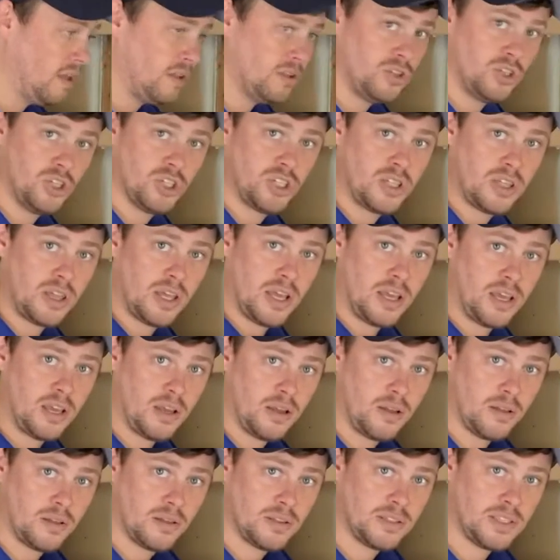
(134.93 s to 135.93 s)
just think,
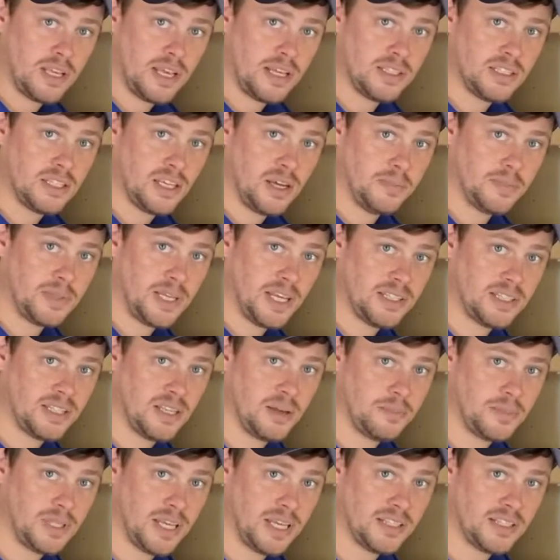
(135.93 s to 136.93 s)
tense up, tense
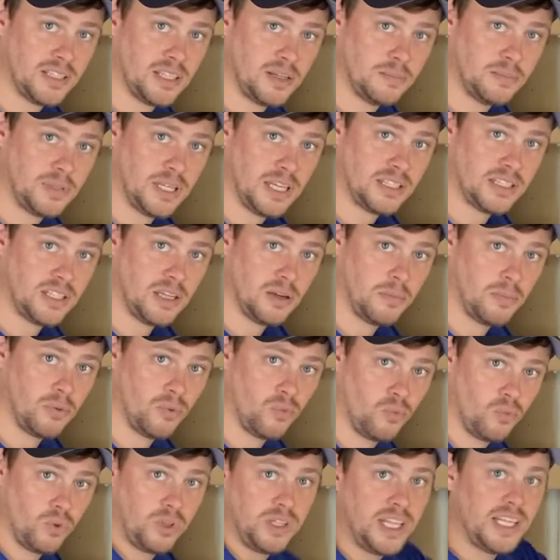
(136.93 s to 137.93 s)
up, tense up, tense up,
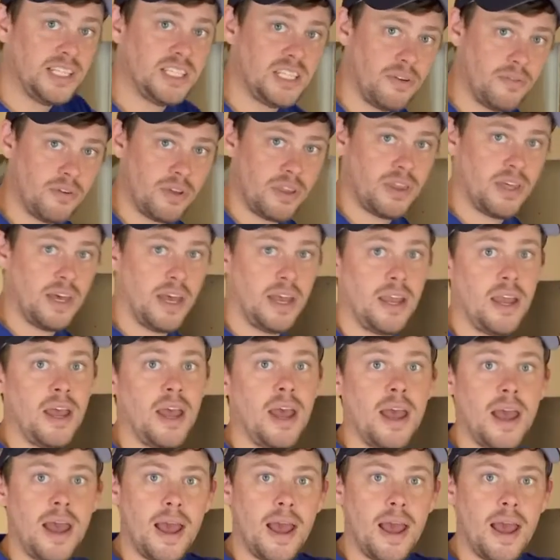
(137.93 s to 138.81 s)
release everything,